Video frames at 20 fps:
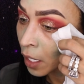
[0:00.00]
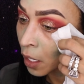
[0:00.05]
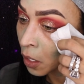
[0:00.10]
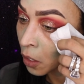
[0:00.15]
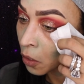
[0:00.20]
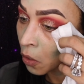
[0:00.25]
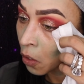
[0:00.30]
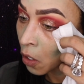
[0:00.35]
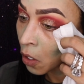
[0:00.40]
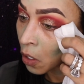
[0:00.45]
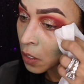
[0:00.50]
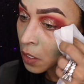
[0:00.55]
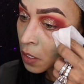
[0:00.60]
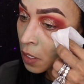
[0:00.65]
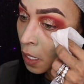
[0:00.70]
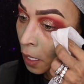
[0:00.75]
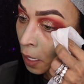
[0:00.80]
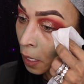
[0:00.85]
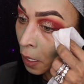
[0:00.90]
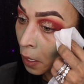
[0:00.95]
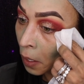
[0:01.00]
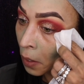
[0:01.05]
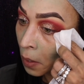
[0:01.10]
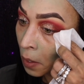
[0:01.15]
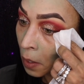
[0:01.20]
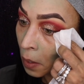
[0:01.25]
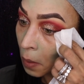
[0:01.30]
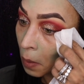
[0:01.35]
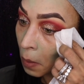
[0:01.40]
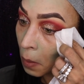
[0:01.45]
across here
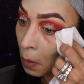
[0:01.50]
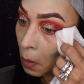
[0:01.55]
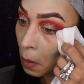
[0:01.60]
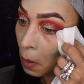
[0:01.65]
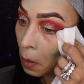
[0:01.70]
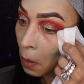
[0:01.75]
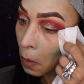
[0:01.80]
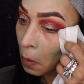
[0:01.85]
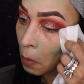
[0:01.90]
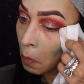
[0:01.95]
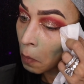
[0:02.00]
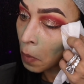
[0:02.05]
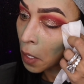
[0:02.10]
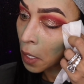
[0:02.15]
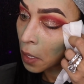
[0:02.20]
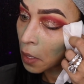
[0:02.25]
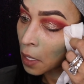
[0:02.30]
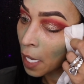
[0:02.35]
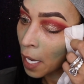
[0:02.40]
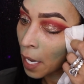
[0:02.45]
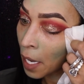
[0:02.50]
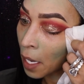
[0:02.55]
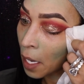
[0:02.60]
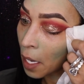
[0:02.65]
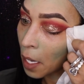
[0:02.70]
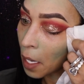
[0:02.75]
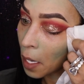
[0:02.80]
with that,